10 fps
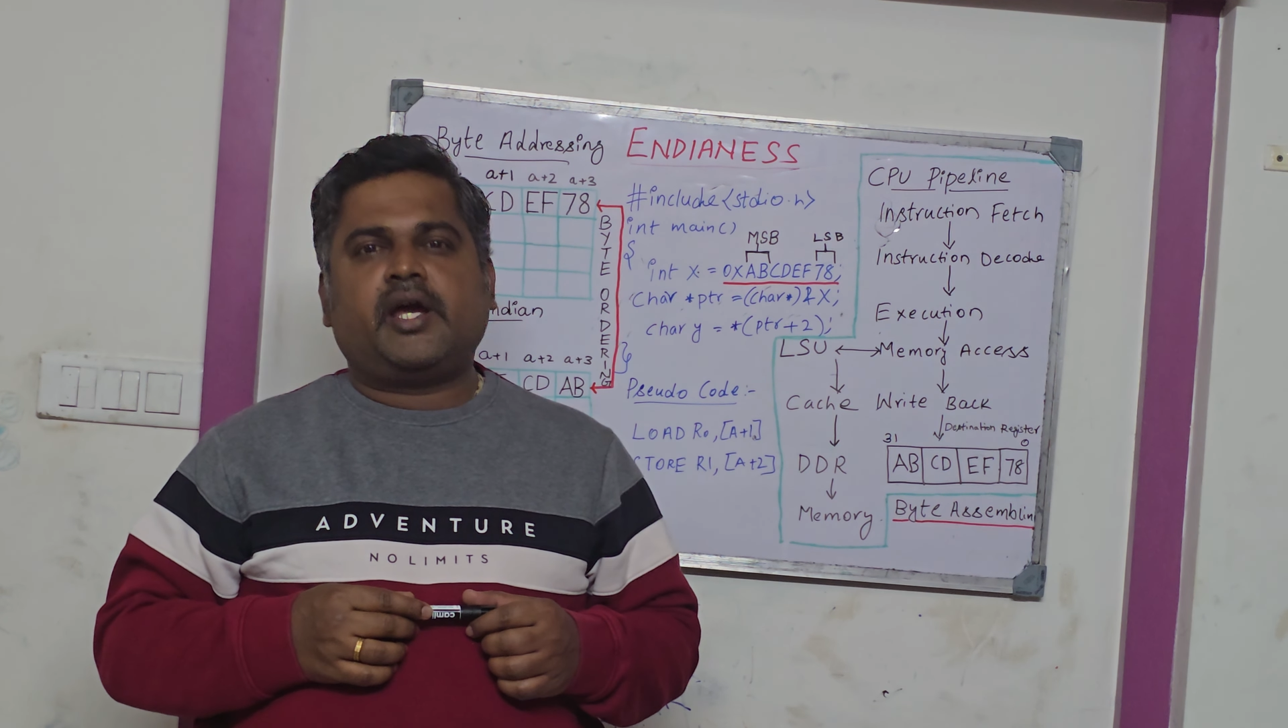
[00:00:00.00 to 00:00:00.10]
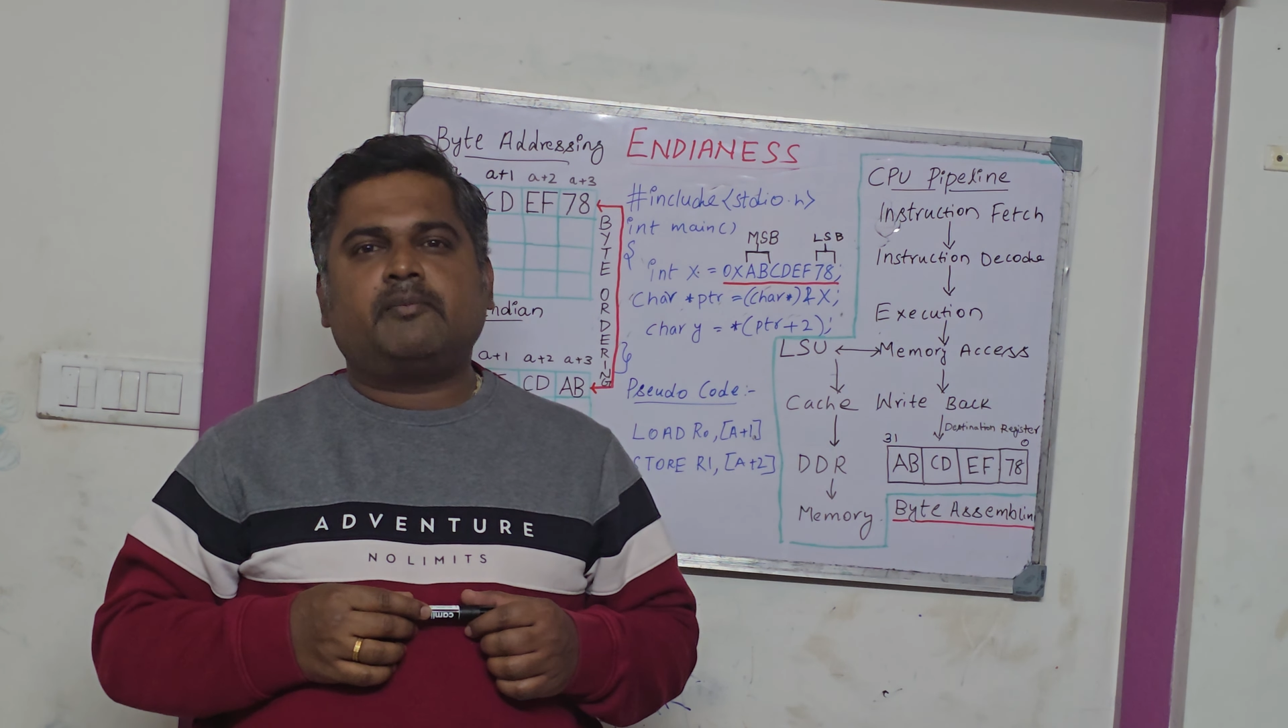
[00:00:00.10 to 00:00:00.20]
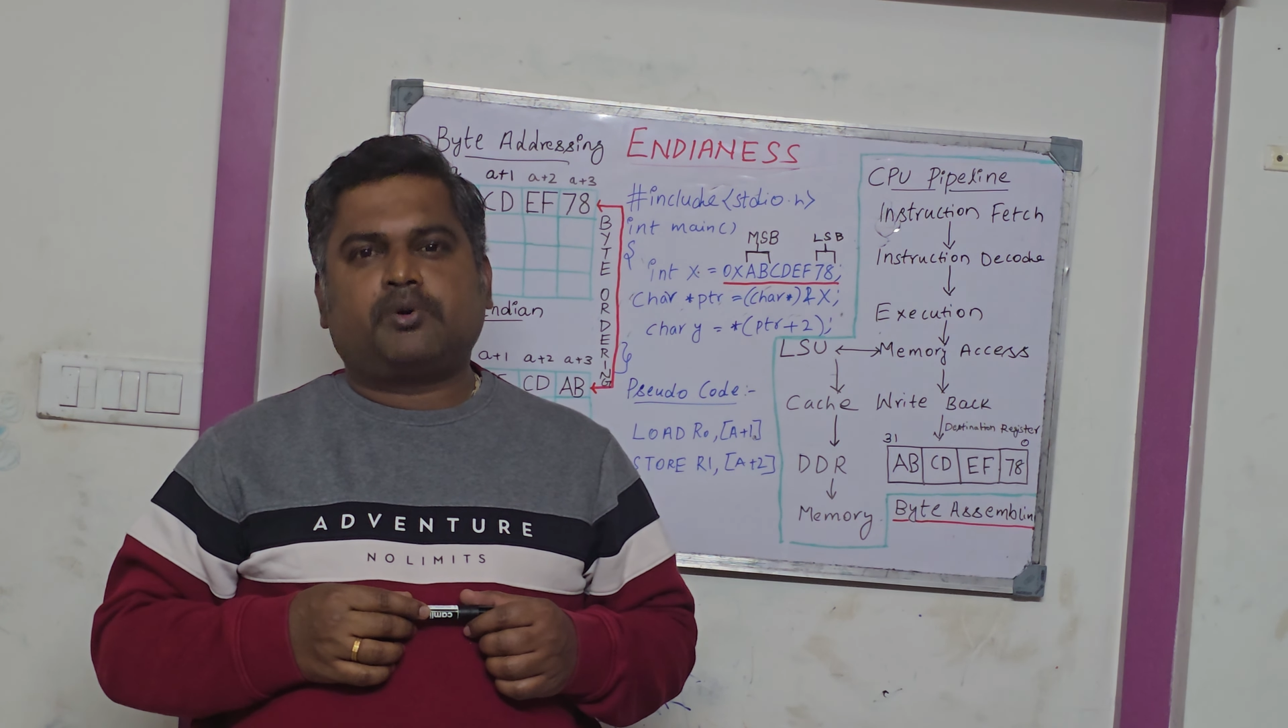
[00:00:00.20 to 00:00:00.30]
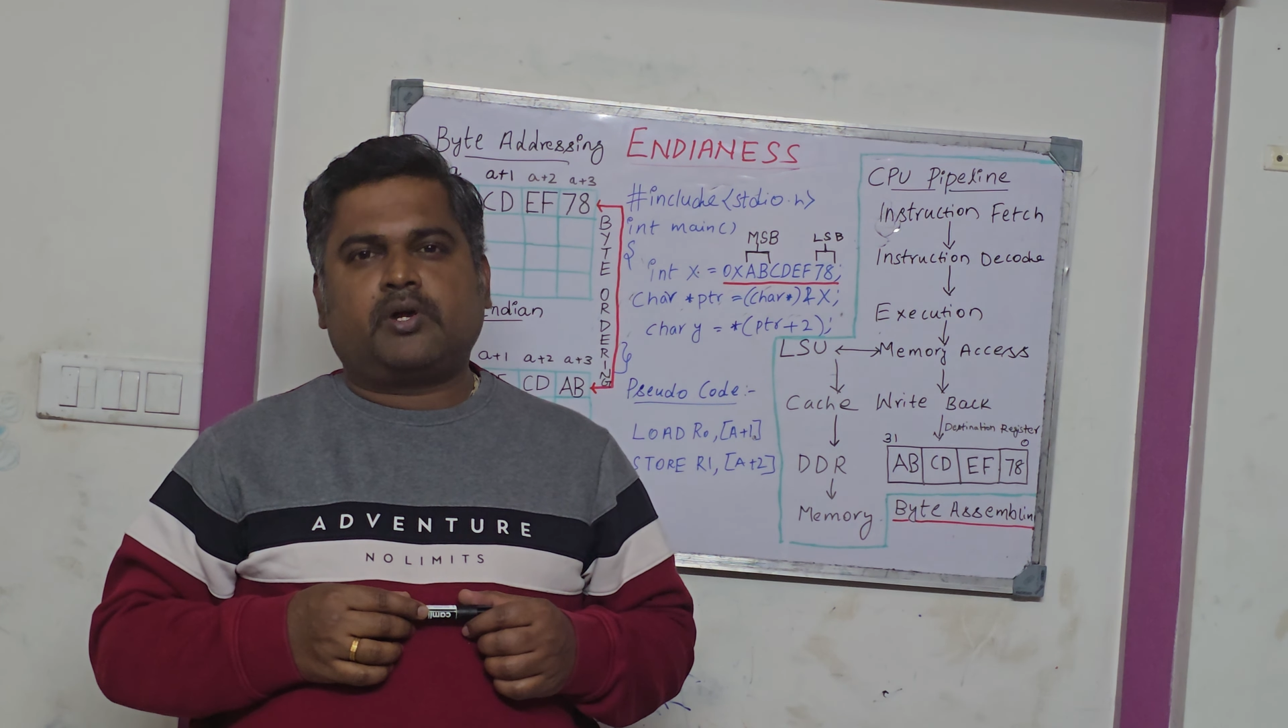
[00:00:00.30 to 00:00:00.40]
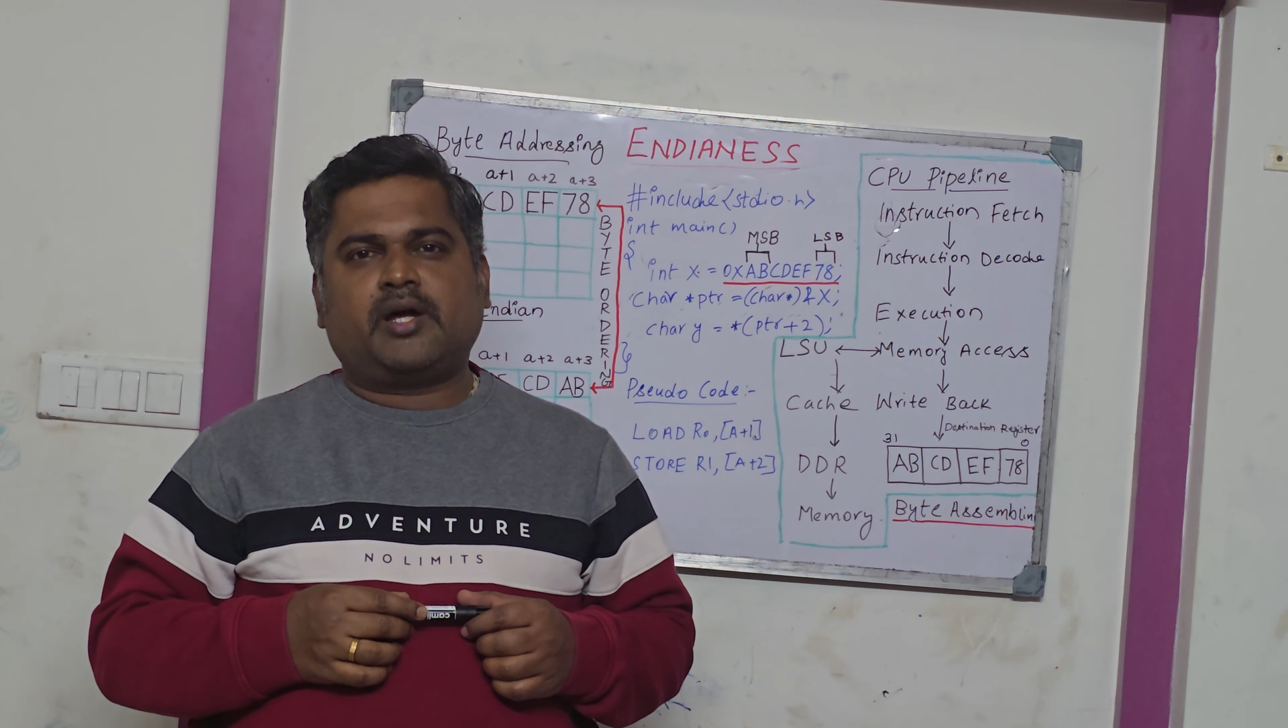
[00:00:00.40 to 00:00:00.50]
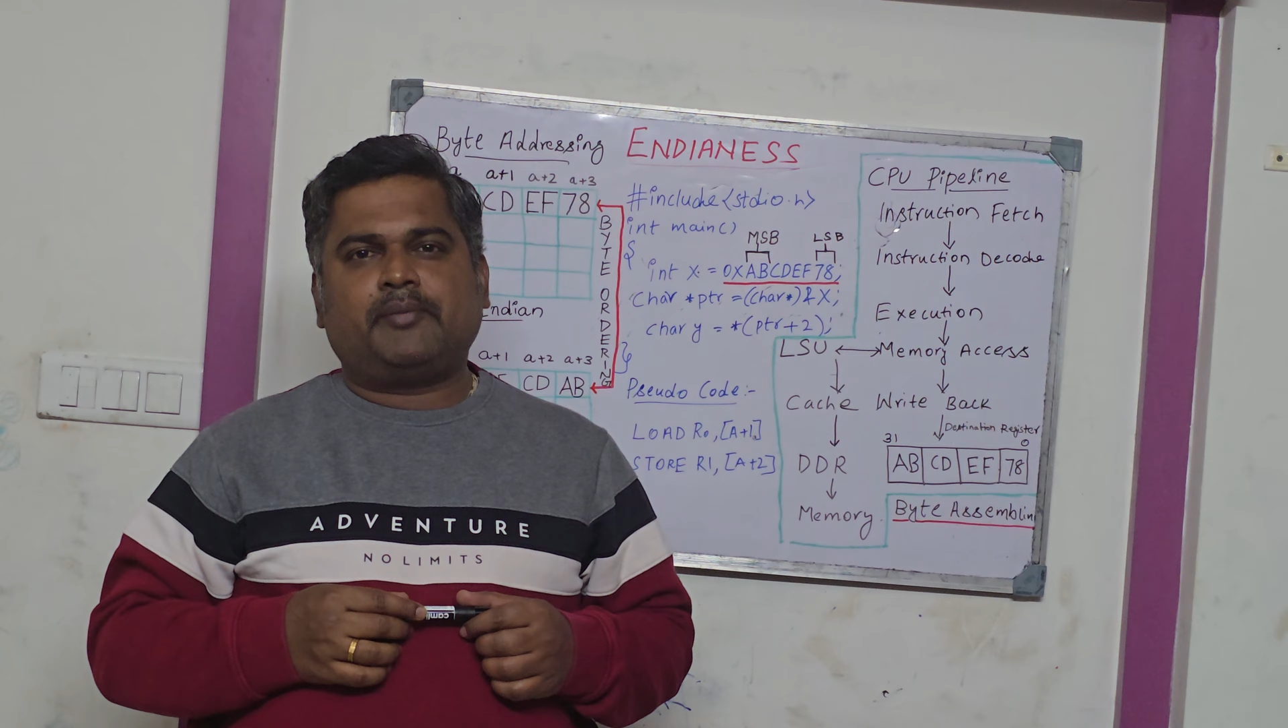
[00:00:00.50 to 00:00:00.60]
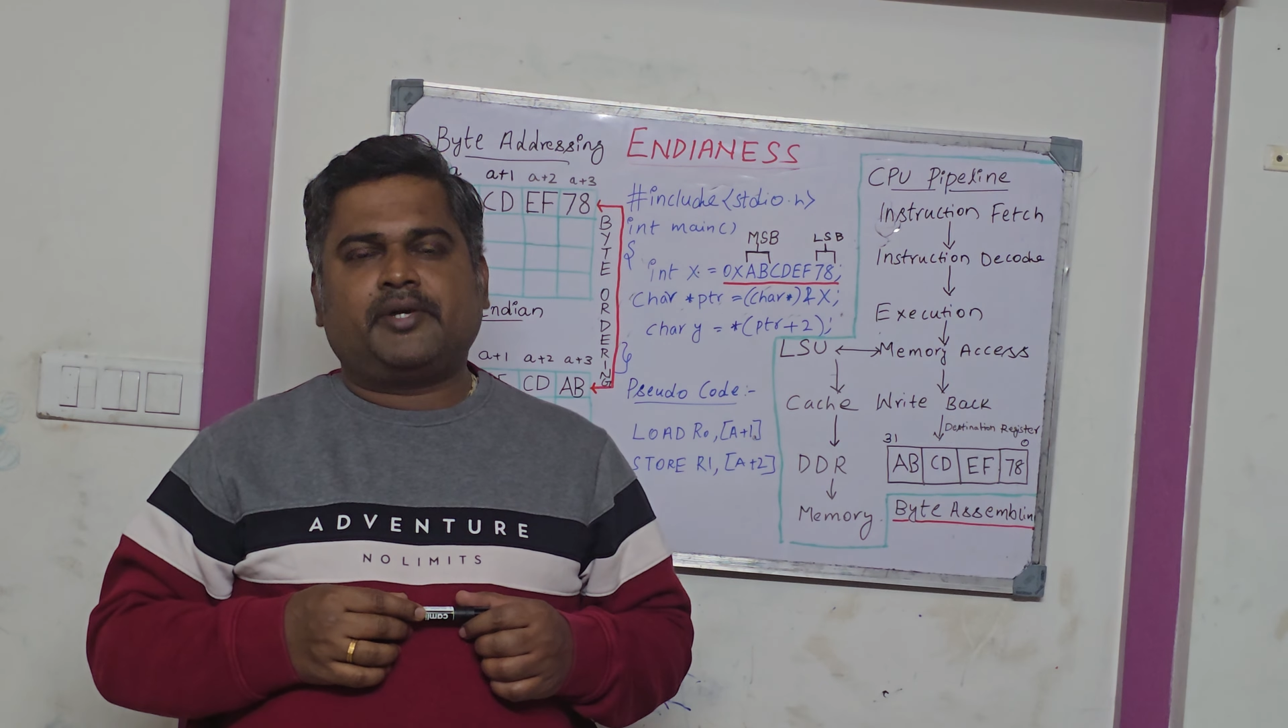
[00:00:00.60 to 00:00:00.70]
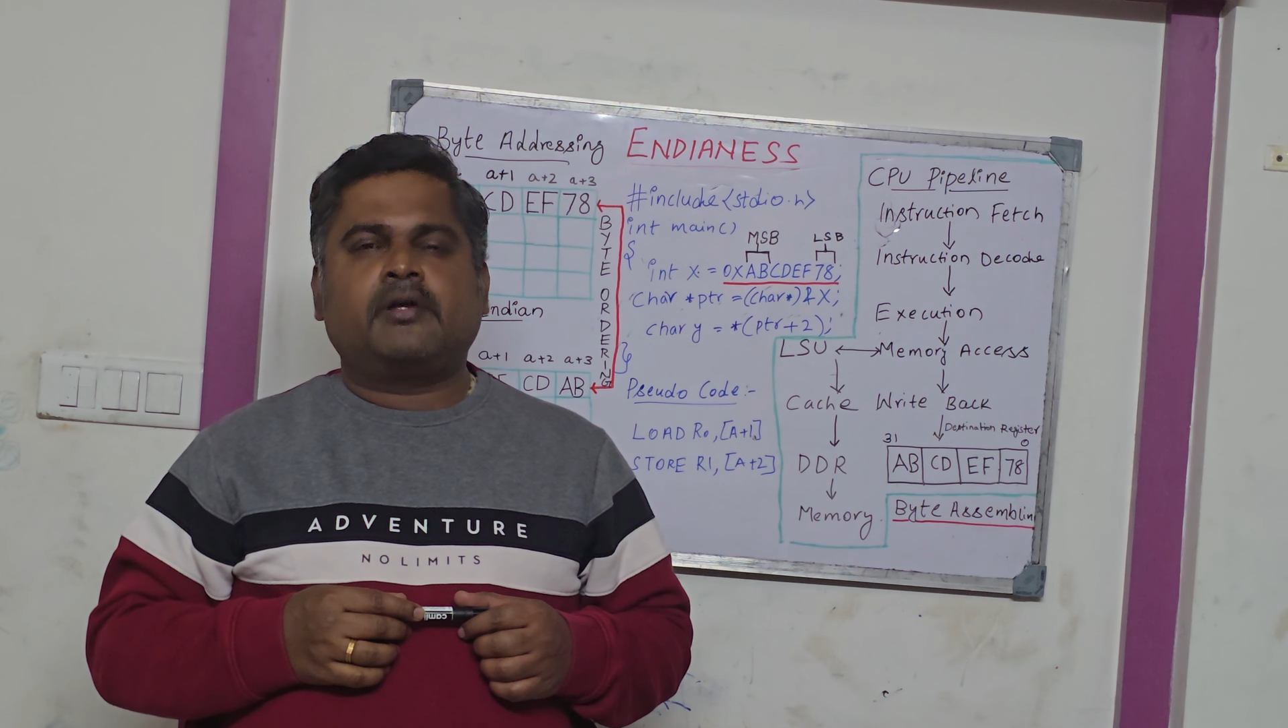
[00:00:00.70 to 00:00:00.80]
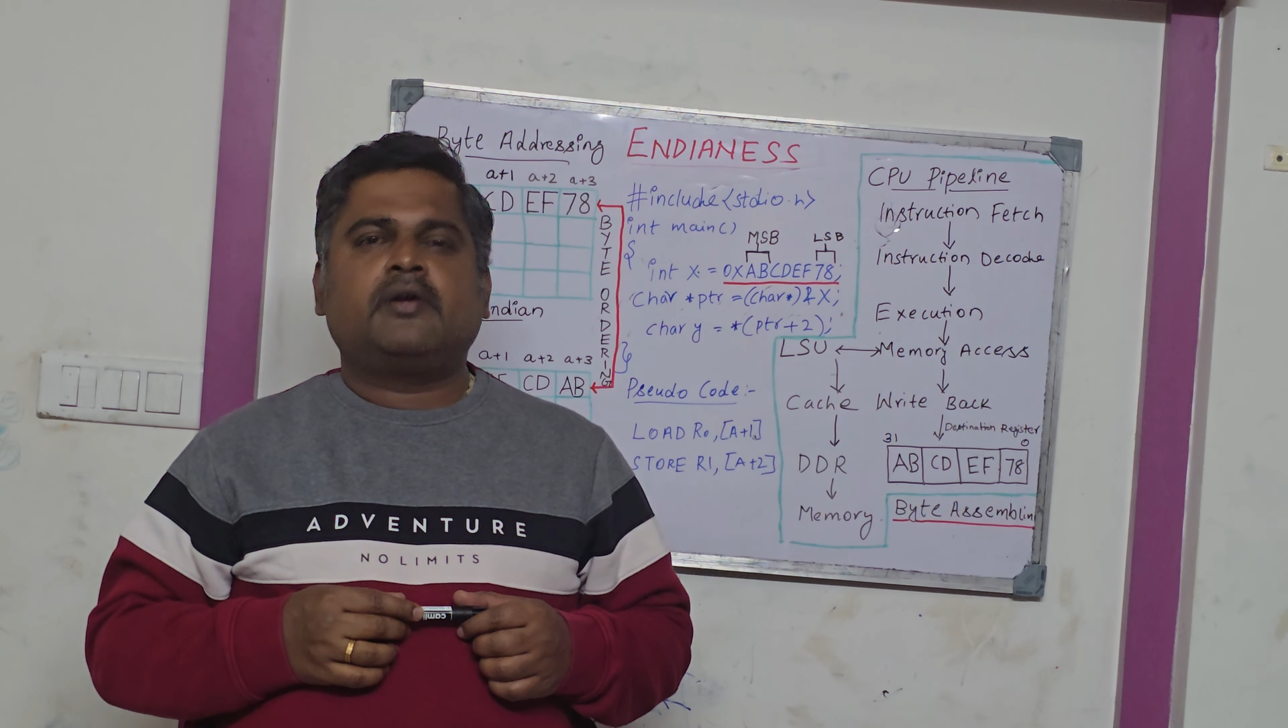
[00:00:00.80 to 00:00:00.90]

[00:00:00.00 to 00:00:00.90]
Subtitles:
and Programming.